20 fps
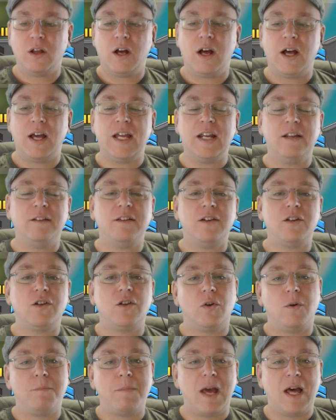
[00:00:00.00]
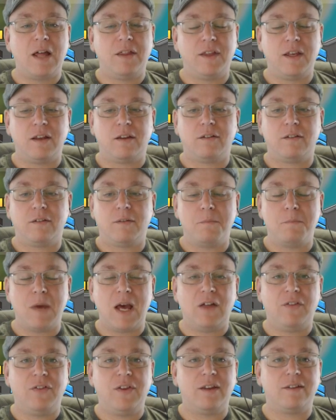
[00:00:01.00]
In addition on
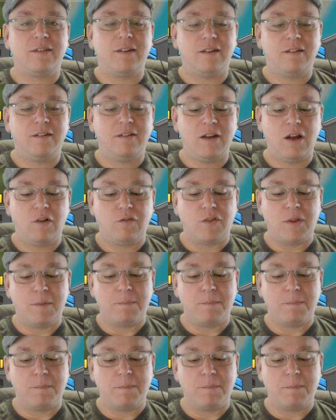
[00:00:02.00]
Malthius itself,